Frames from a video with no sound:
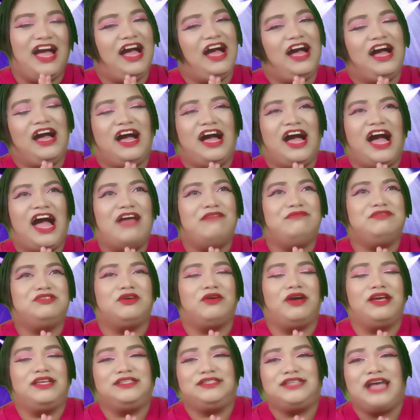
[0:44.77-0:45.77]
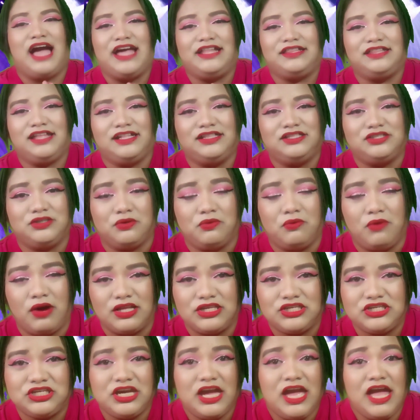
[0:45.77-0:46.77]
I'm so excited to
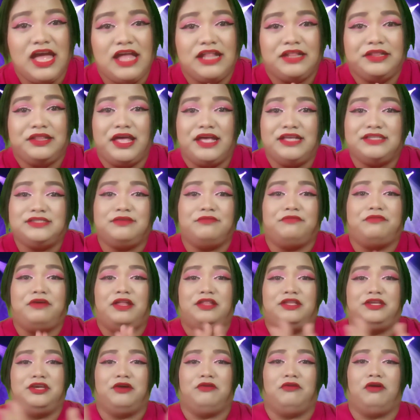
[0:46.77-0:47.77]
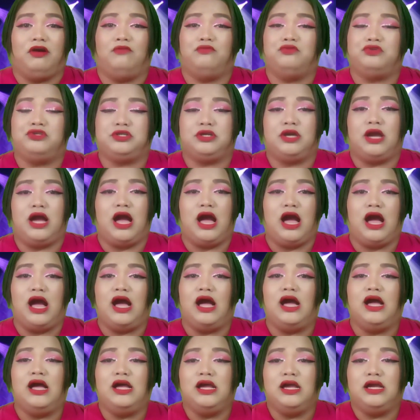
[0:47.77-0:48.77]
watch this video of
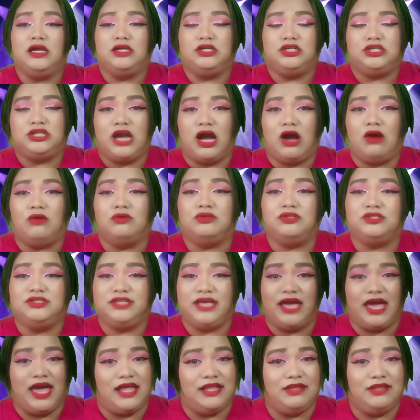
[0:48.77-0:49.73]
Shao Zhen.